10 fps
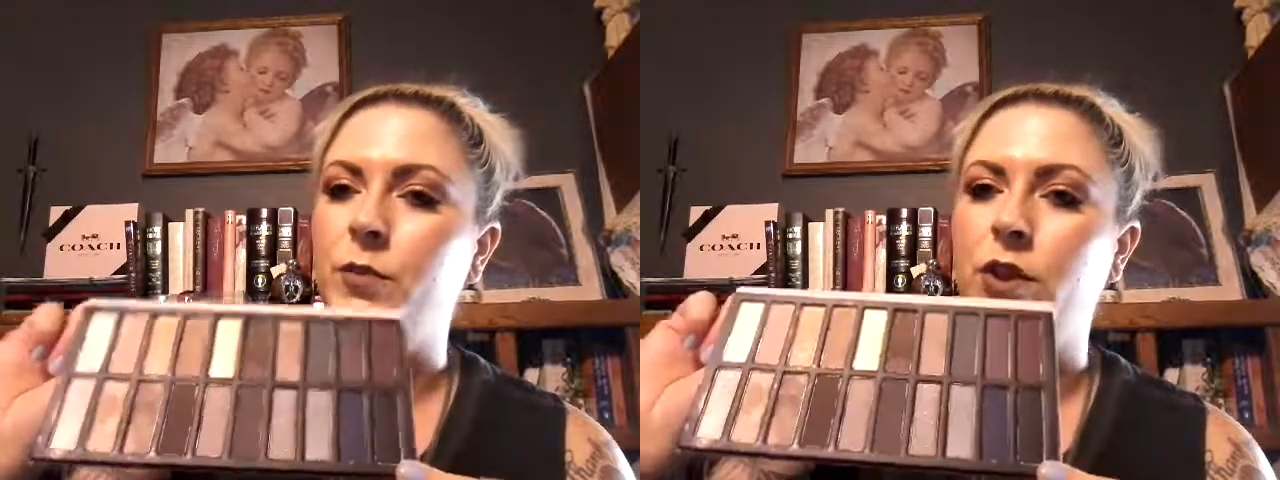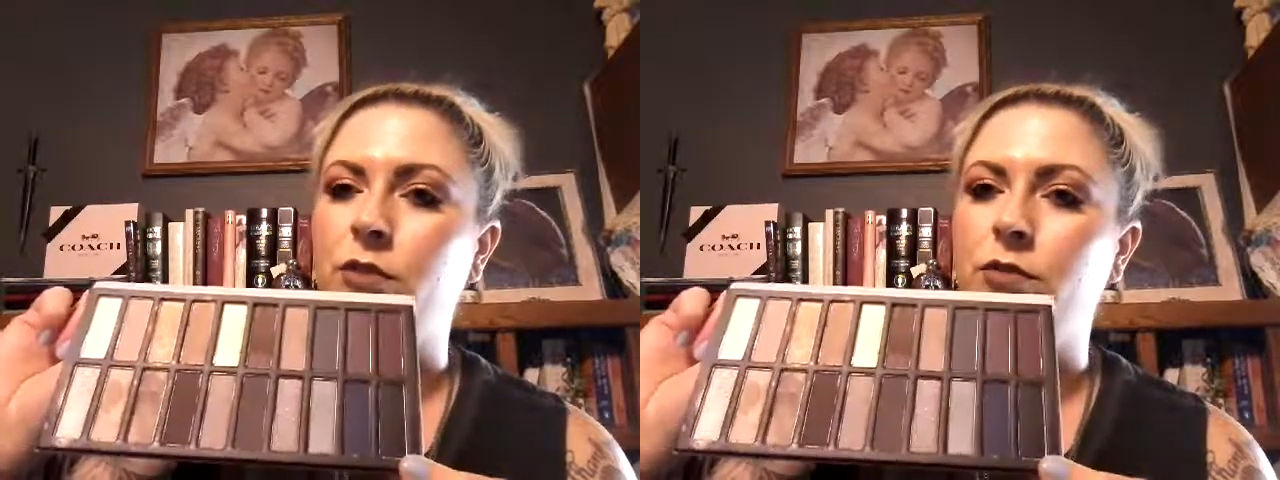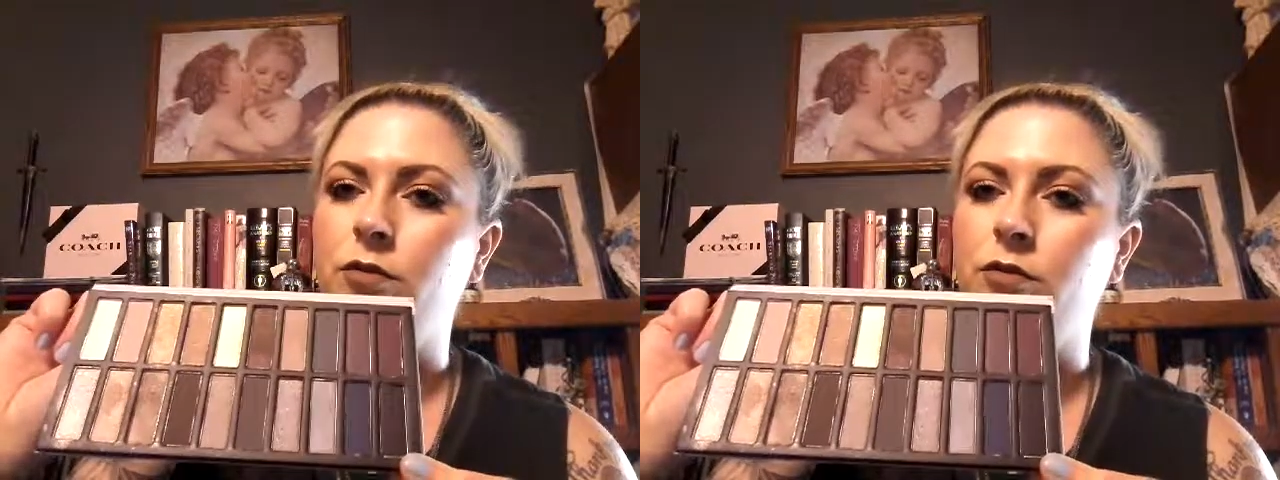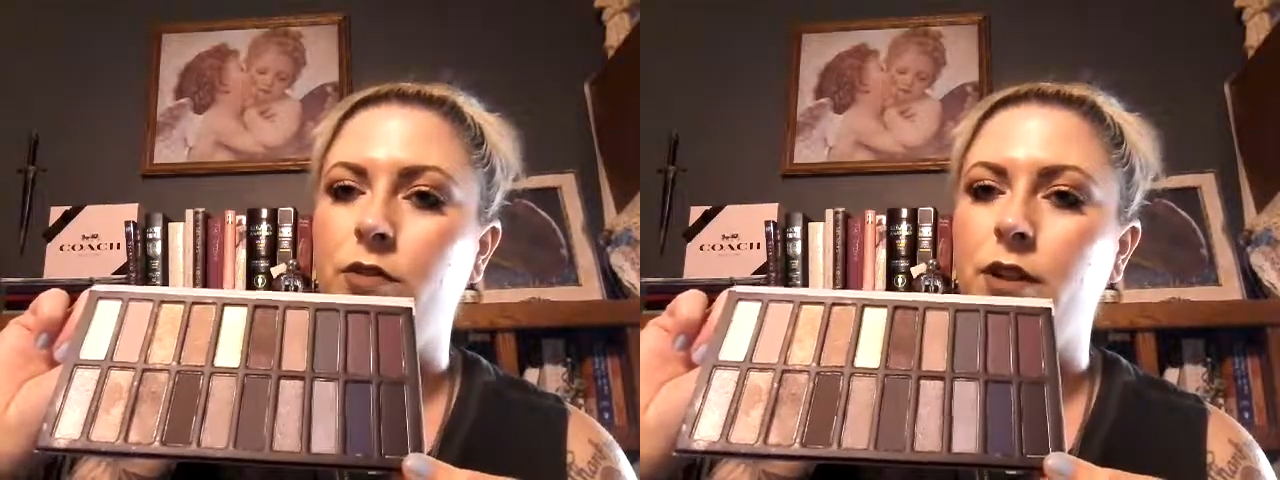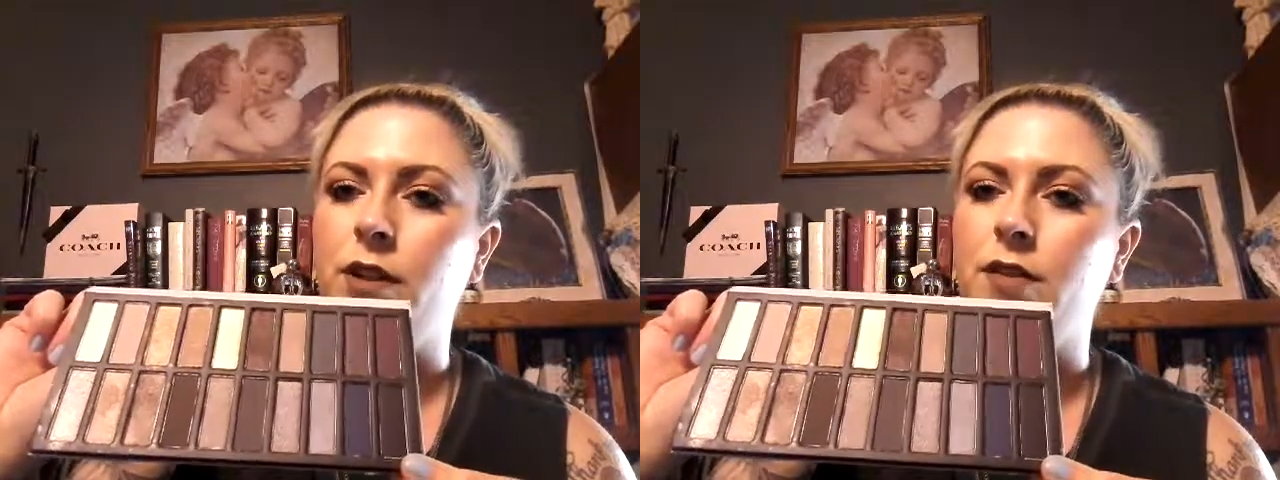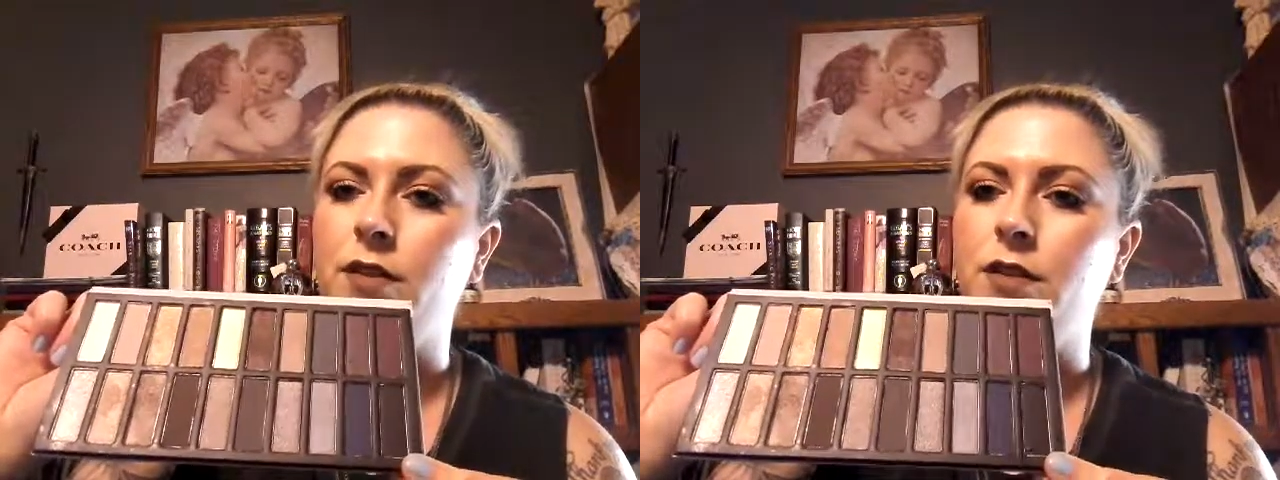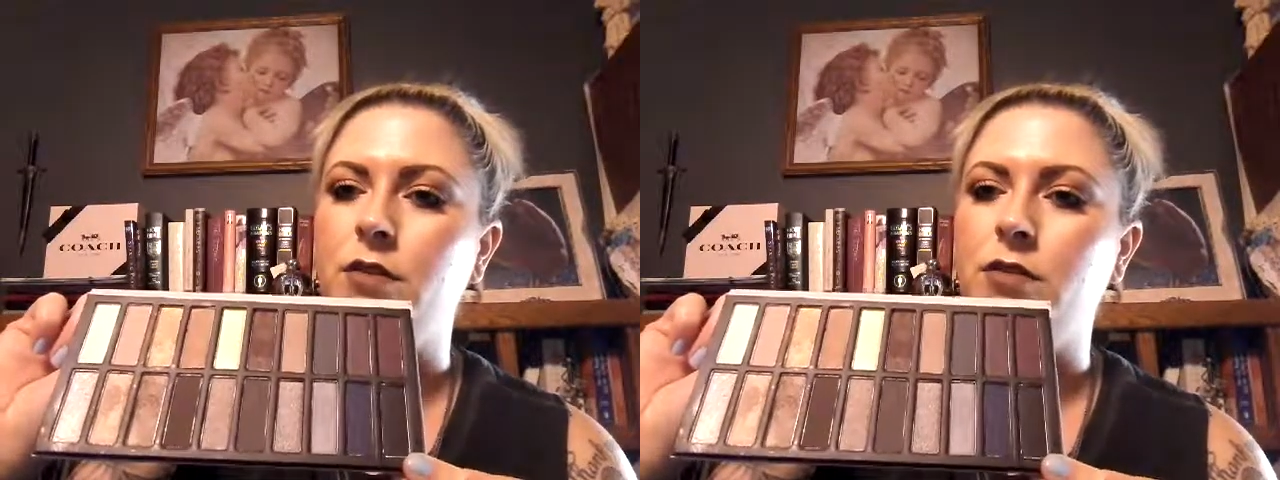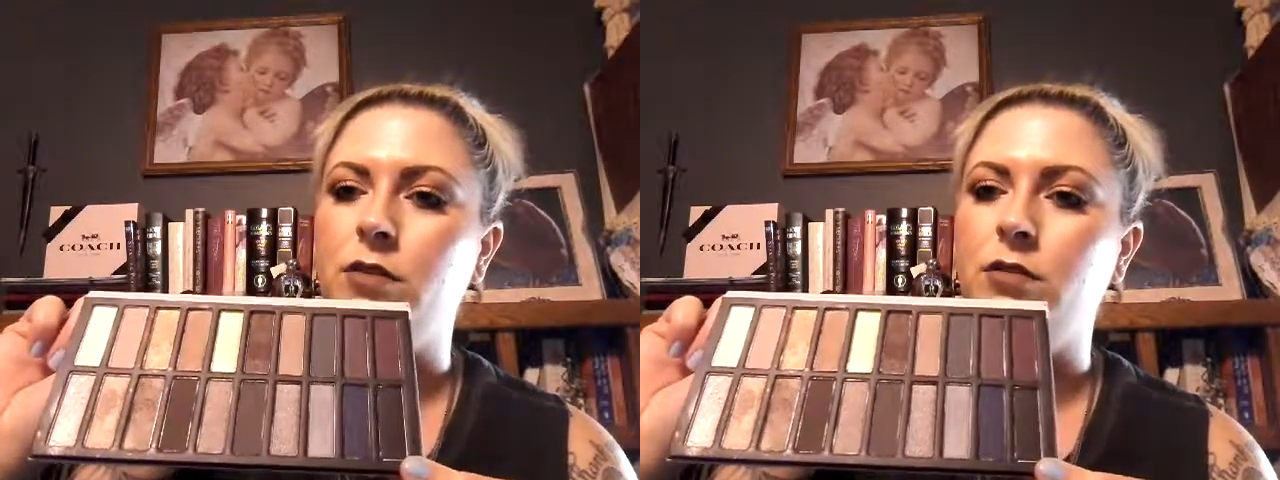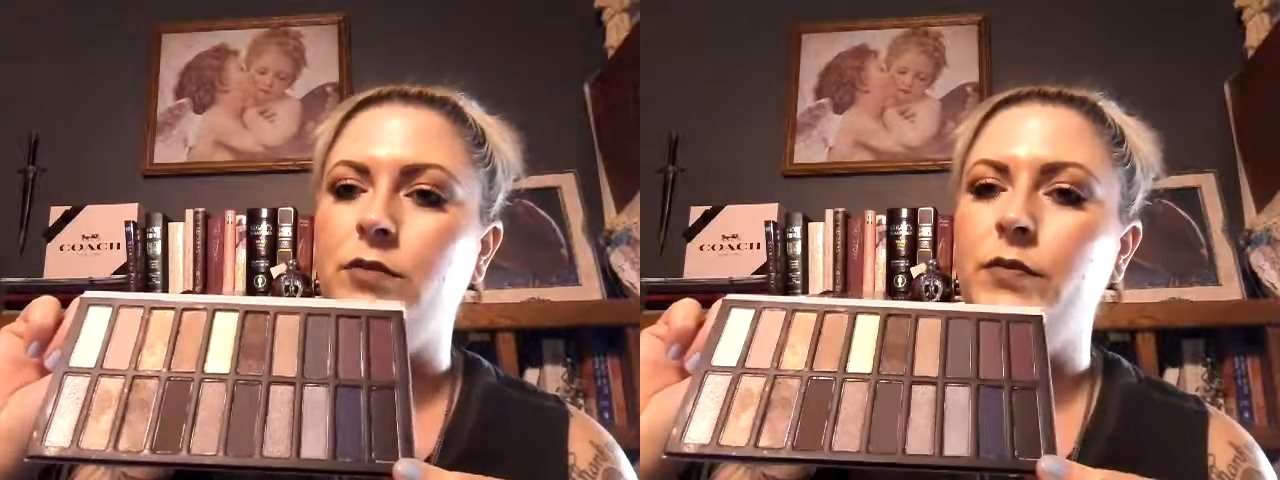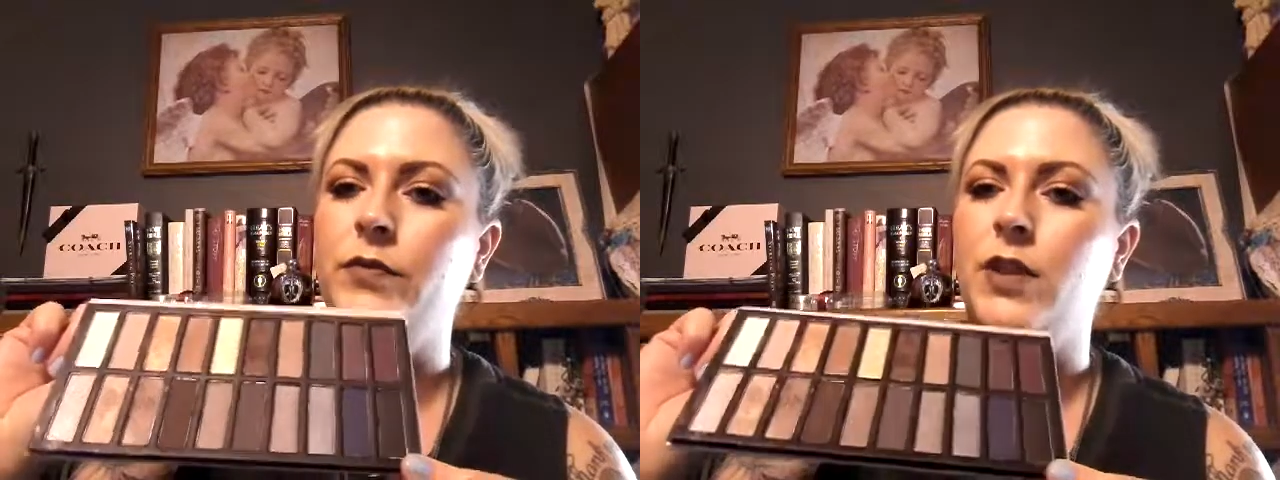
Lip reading: blend really nicely, so